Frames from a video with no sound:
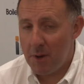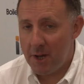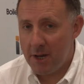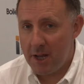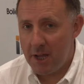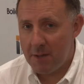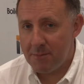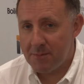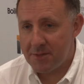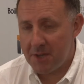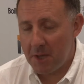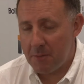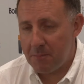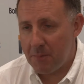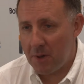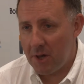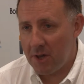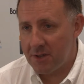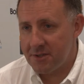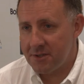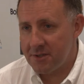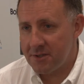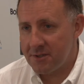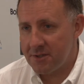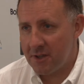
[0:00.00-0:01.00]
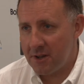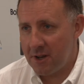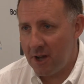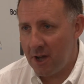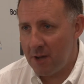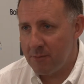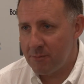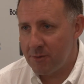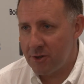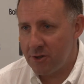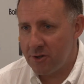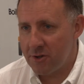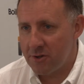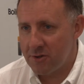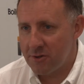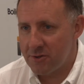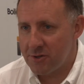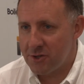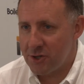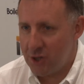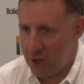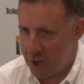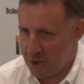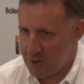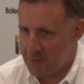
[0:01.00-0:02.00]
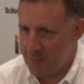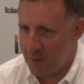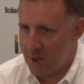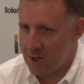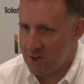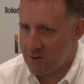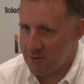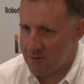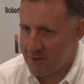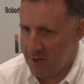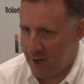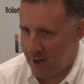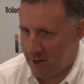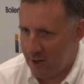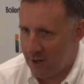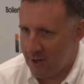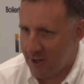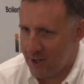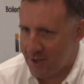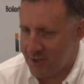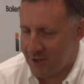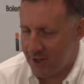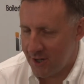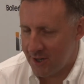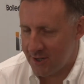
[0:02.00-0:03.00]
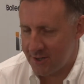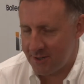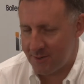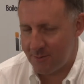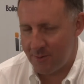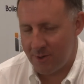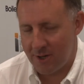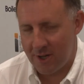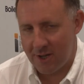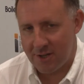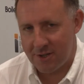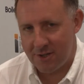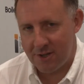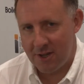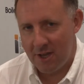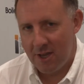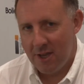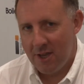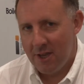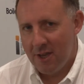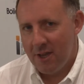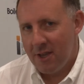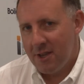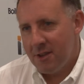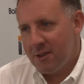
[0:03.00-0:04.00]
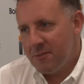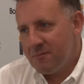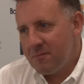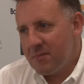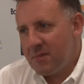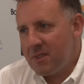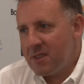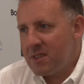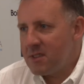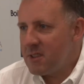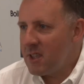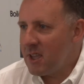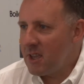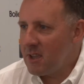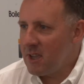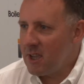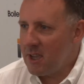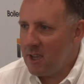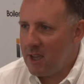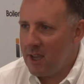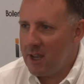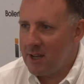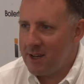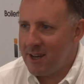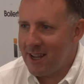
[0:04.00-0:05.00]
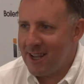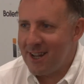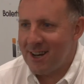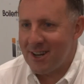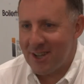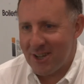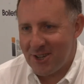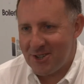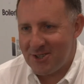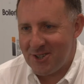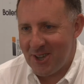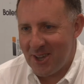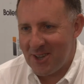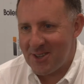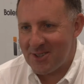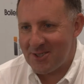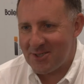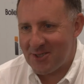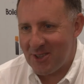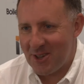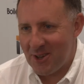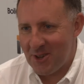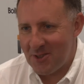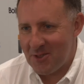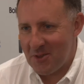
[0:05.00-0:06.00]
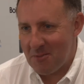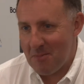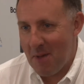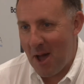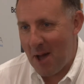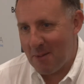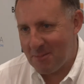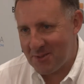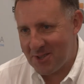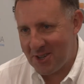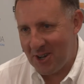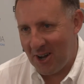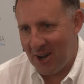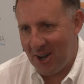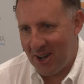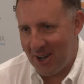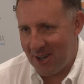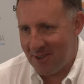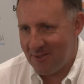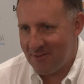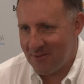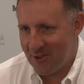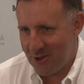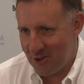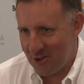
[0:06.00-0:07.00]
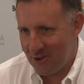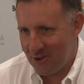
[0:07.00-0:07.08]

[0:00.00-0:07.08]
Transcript: My name's Ed Parsons and I'm Google's Geospatial Technologist, which in English is the maps guy for